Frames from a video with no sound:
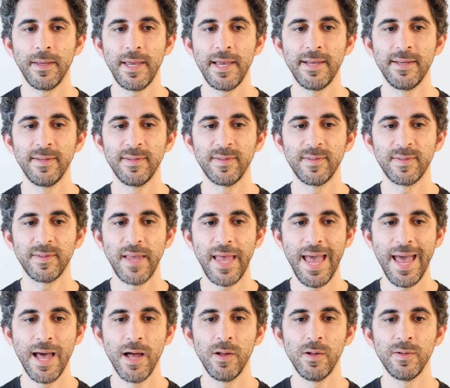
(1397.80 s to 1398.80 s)
is
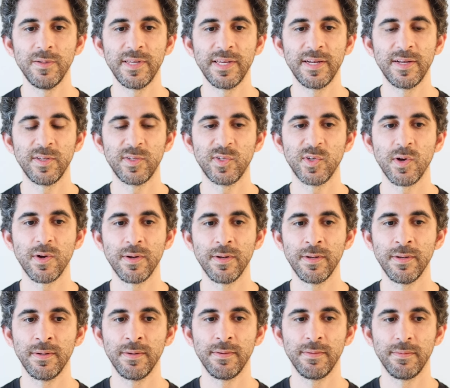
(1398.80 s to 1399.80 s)
held in a
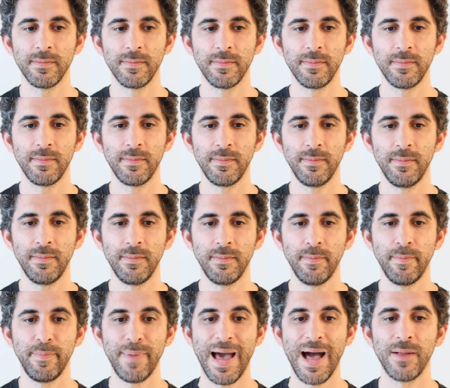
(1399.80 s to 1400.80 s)
certain
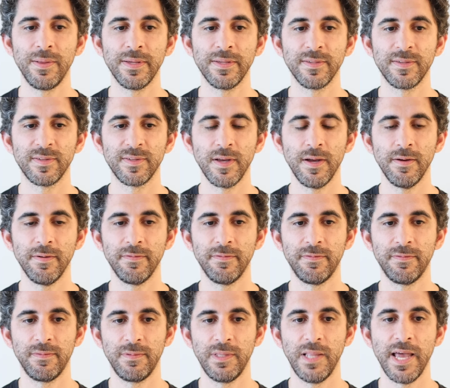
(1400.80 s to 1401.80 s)
balance
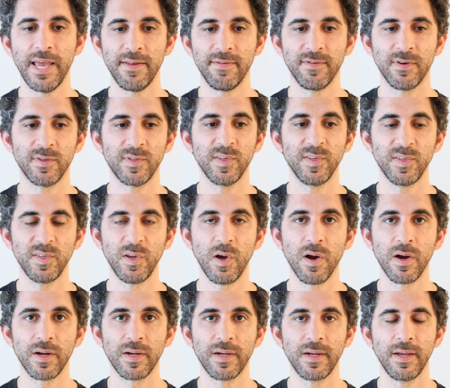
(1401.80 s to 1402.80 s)
of light versus
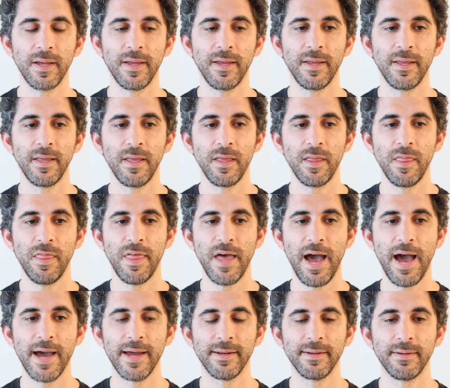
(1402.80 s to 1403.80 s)
dark
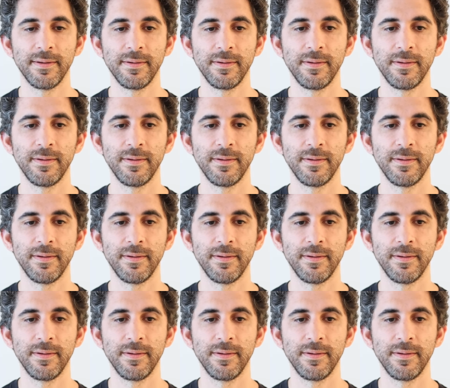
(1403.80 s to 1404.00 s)
that